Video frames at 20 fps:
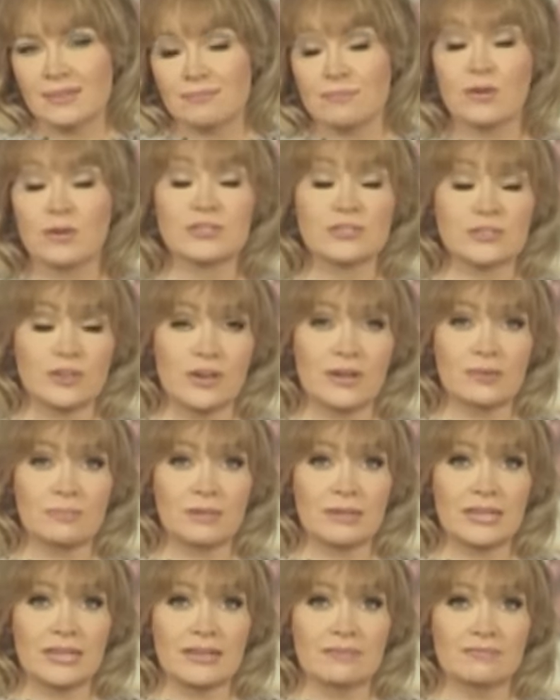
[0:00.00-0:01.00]
Most
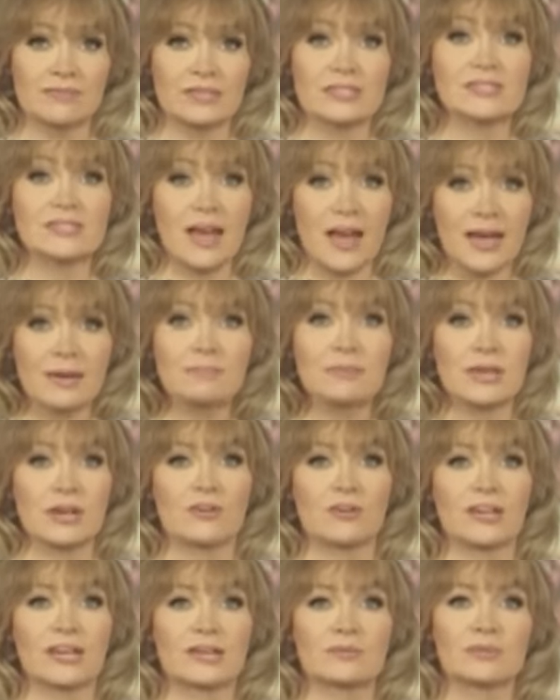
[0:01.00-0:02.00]
notably, the time
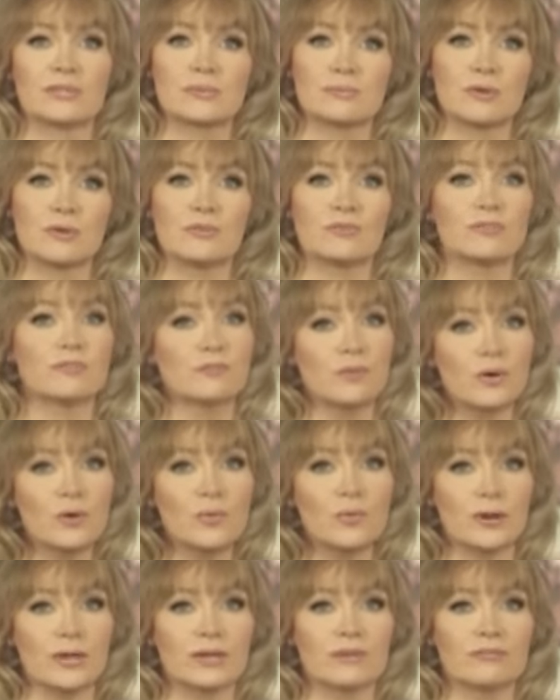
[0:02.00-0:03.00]
period was moved
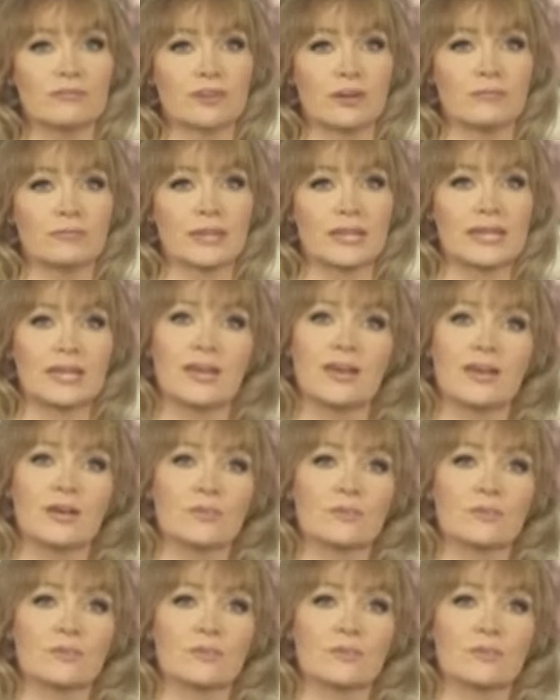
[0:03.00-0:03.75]
forward from the